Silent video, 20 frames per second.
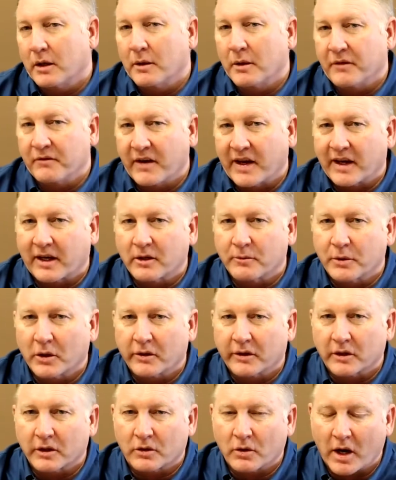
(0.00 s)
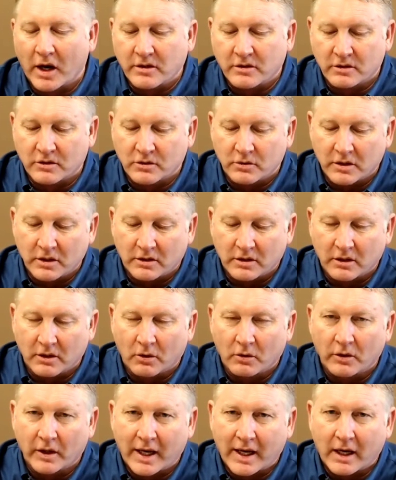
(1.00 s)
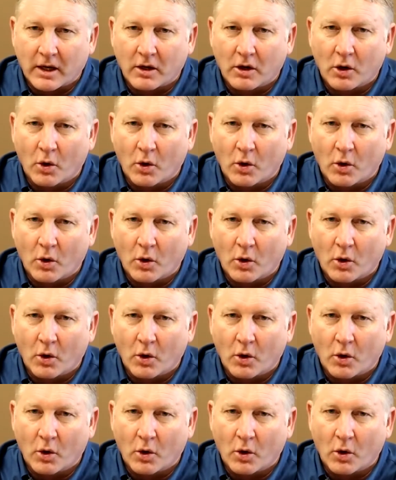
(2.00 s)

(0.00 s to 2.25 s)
a, vacant building across the street, the old a